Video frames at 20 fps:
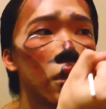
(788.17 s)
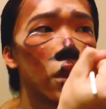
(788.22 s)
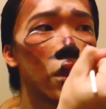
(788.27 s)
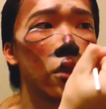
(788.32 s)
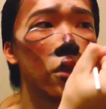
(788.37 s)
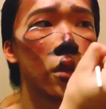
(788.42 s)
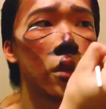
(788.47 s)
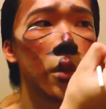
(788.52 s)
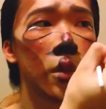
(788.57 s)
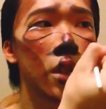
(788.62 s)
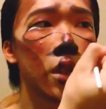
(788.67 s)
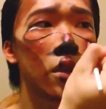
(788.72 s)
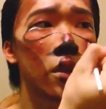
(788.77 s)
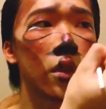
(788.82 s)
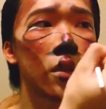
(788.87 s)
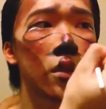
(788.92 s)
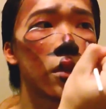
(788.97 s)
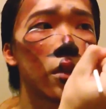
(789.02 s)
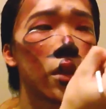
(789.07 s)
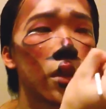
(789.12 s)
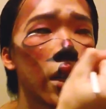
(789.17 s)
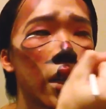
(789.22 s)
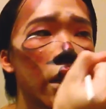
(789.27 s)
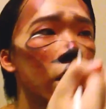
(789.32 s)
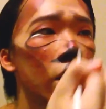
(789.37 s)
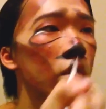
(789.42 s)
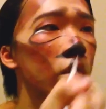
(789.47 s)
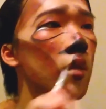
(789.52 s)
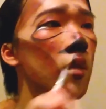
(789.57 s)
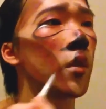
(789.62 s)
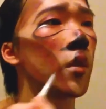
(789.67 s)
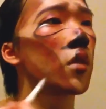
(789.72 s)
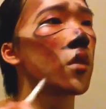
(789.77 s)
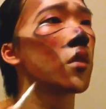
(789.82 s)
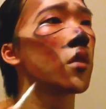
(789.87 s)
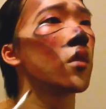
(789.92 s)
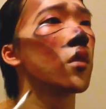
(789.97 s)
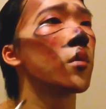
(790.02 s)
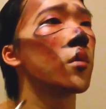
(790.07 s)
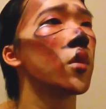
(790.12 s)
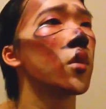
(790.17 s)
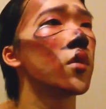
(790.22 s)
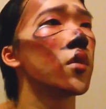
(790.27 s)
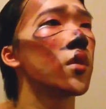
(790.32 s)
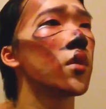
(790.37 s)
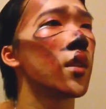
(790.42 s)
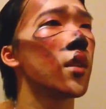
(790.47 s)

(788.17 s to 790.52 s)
You want to make sure it's kind of symmetrical on both